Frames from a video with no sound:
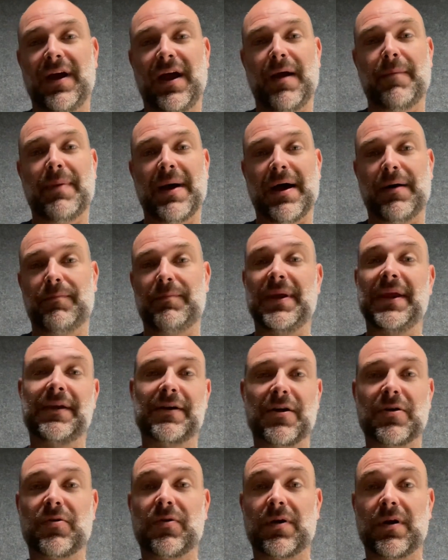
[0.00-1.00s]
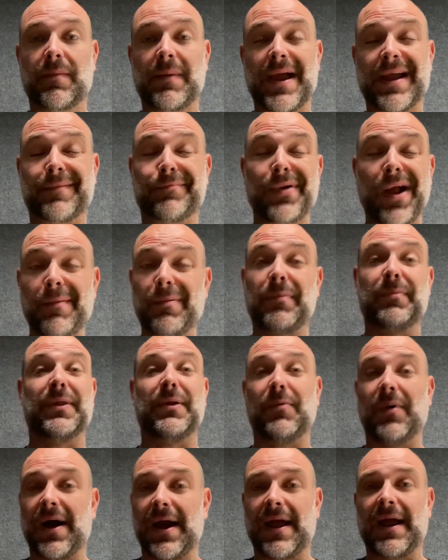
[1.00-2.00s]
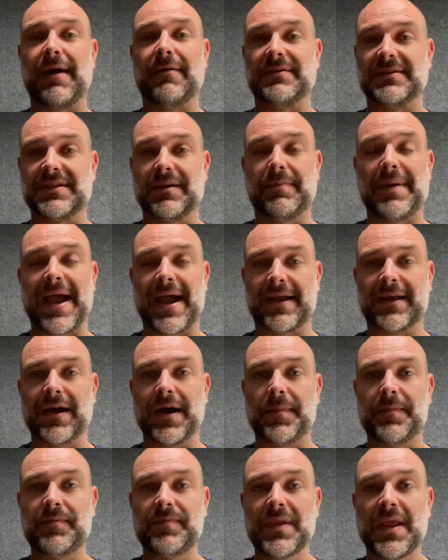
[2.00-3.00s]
about being a quarterback, probably why I was the backup,